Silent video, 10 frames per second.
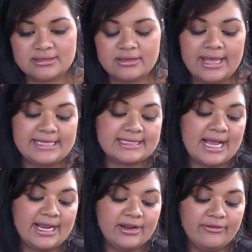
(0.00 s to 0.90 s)
it's
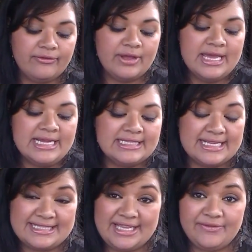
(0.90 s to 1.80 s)
kind of
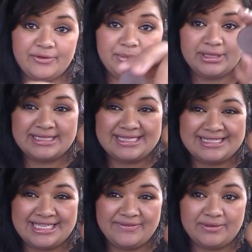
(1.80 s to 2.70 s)

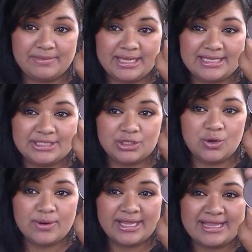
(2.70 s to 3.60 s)
deceiving because you
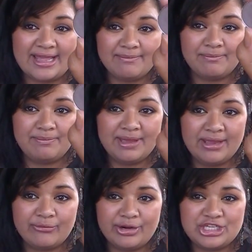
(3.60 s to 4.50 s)
don't get that
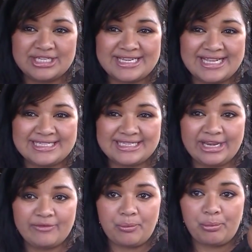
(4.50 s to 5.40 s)
big rich intensity
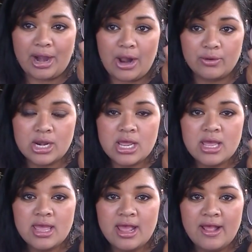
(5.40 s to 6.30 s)
of a brown
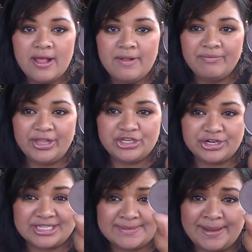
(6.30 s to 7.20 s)
that
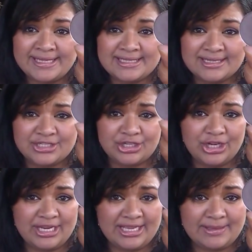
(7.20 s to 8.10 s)
you're expecting because you're
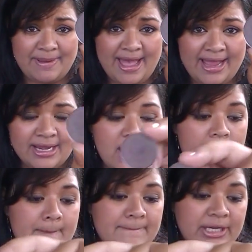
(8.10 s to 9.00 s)
looking at the pan,
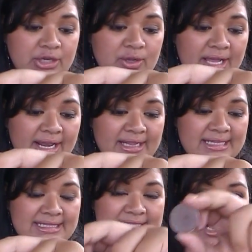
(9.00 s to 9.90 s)
but you get like
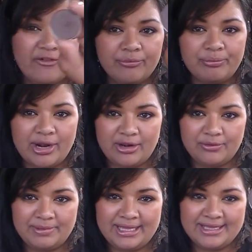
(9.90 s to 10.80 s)
this soft
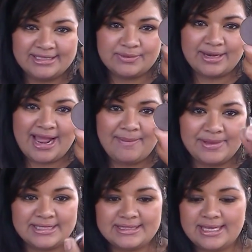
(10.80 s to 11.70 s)
brown because what
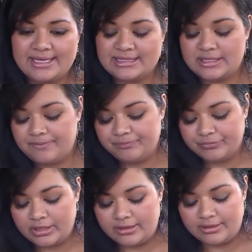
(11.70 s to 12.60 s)
happens is
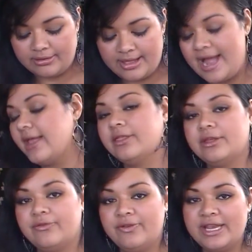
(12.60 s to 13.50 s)

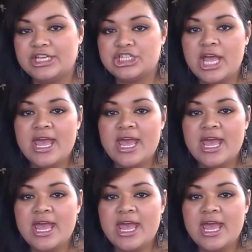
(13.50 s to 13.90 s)
the finish,